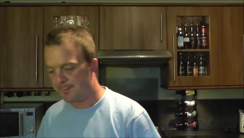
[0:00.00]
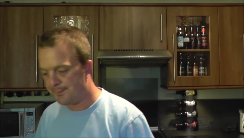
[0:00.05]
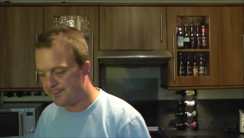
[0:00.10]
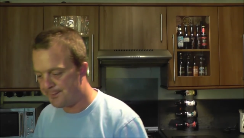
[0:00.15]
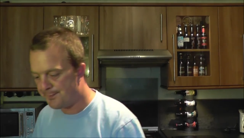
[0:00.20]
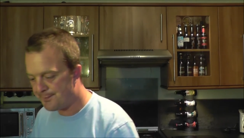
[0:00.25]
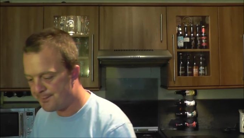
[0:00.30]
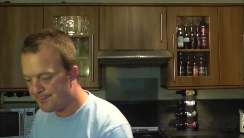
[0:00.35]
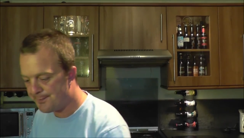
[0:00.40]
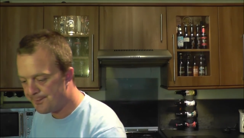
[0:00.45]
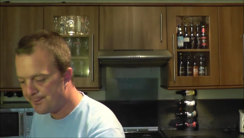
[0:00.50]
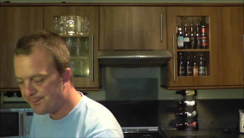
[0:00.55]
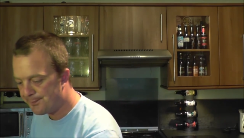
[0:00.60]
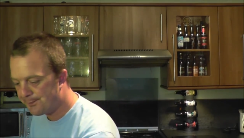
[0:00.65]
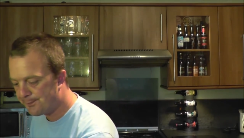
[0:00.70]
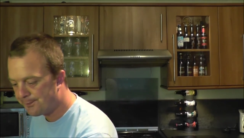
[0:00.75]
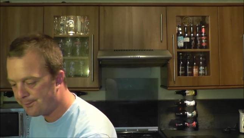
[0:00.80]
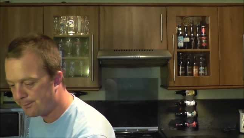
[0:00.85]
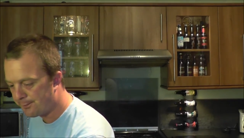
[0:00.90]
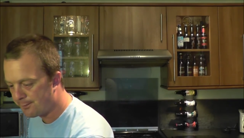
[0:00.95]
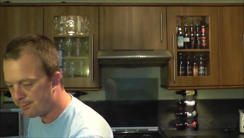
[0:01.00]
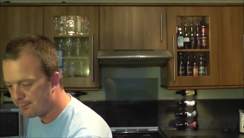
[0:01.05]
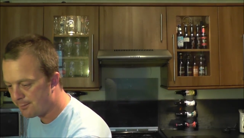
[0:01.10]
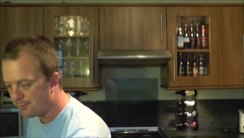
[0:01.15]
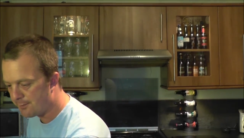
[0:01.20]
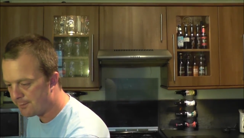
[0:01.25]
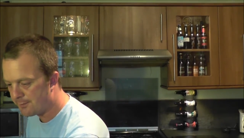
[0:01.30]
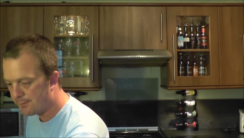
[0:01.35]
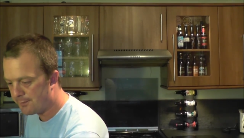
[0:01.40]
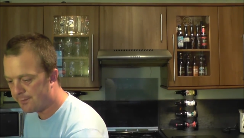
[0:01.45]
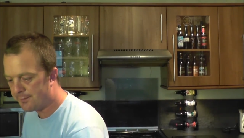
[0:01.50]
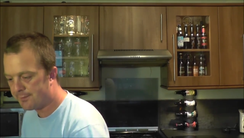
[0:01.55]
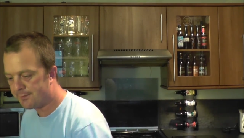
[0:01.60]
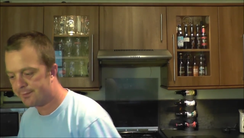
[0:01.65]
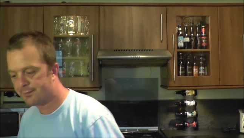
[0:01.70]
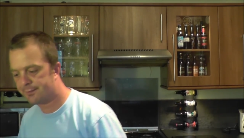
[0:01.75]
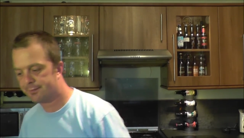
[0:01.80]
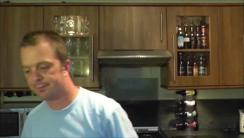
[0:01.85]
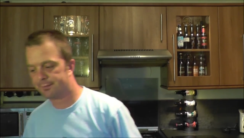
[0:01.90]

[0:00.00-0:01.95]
(no one is talking)